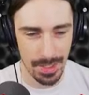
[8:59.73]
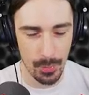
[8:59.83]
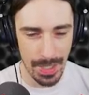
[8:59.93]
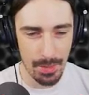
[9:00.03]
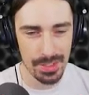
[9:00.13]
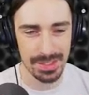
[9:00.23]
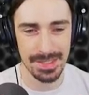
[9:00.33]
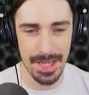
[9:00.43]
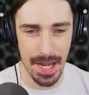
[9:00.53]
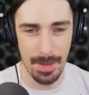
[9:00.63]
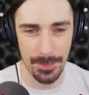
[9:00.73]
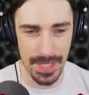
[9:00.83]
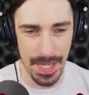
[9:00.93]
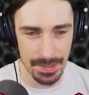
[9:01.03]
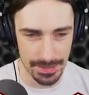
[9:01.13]
Like when I was thinking up
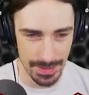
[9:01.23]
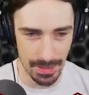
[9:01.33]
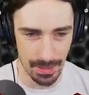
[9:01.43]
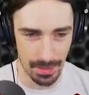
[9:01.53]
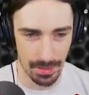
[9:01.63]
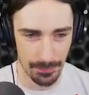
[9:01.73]
the idea